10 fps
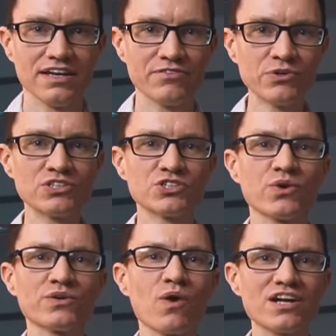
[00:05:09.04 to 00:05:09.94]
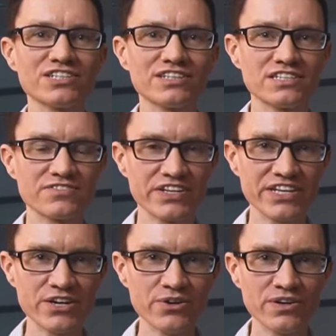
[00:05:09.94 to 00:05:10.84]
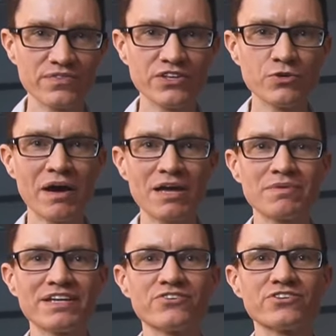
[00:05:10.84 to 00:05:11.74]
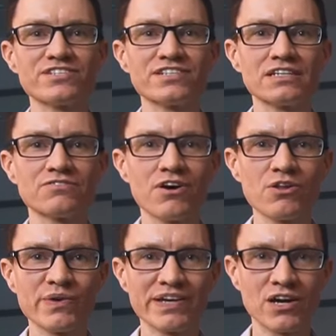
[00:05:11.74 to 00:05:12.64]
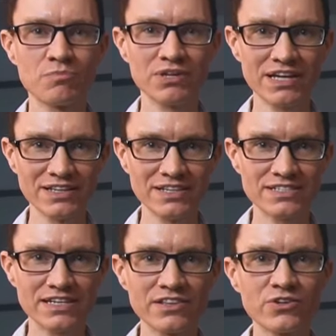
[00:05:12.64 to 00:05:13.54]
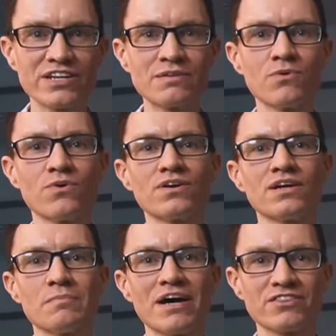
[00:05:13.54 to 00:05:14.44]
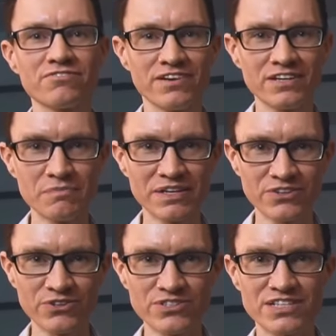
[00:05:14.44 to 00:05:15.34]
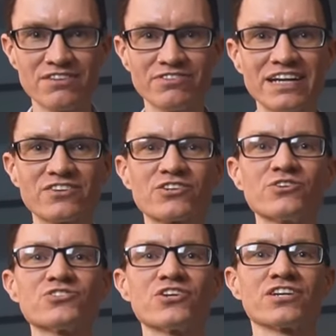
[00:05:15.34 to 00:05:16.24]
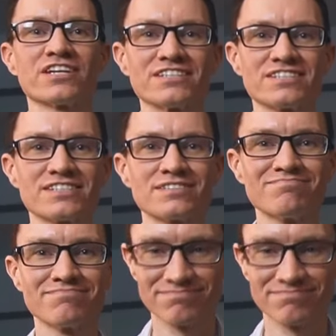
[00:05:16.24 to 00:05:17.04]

If you enjoyed watching this video, then you might be interested in following our playlist and learning more about the fundamentals of electrical circuits.